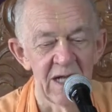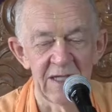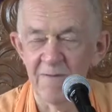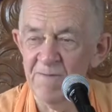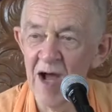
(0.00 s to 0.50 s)

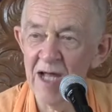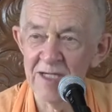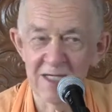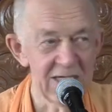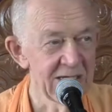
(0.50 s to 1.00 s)
And the
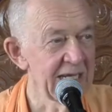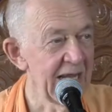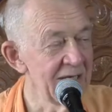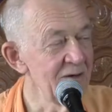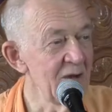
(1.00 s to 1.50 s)
father
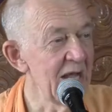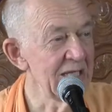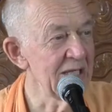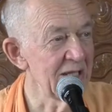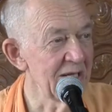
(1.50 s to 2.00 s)
can't do
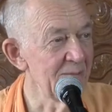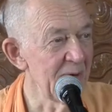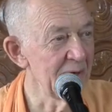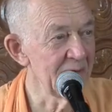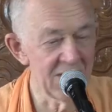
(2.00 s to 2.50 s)
anything
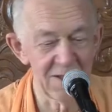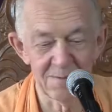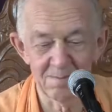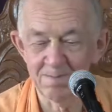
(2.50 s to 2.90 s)
about it